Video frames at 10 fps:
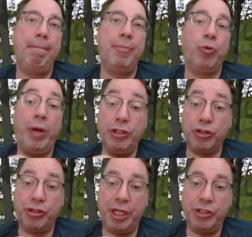ranger
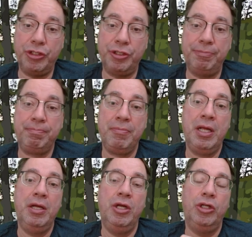stations.
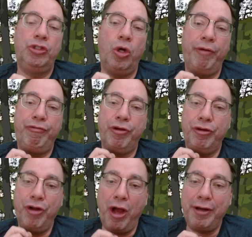So if you're
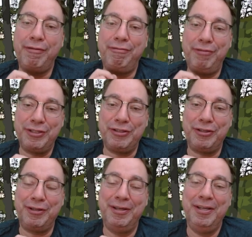not a
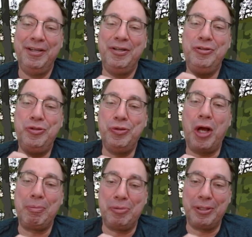fisher, do
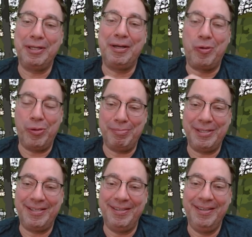not bring
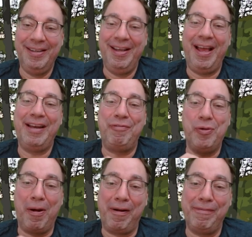equipment. And if you
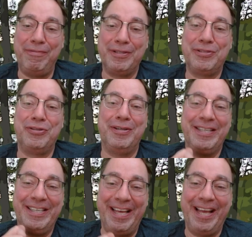are a fisher,
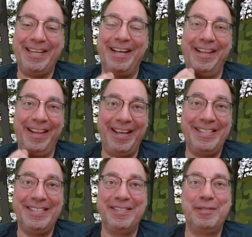get a
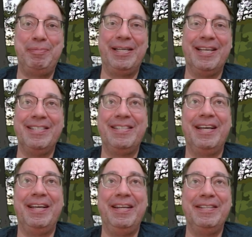license because
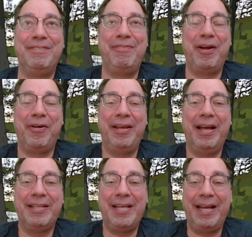it is very
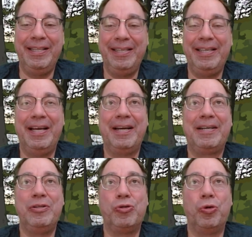tightly
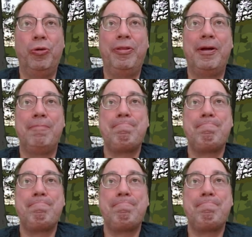controlled there.